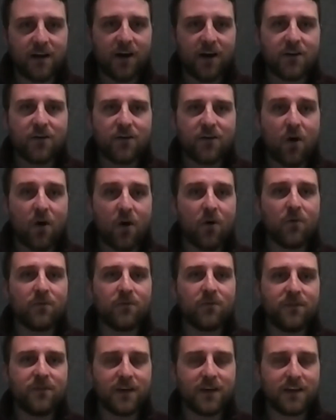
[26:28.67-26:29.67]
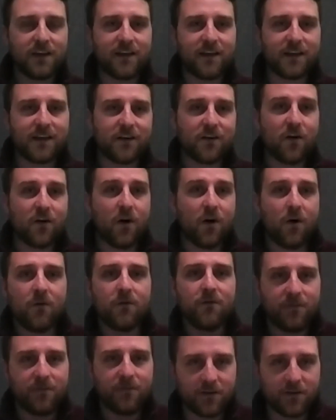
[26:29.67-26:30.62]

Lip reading: on your own thinking and your own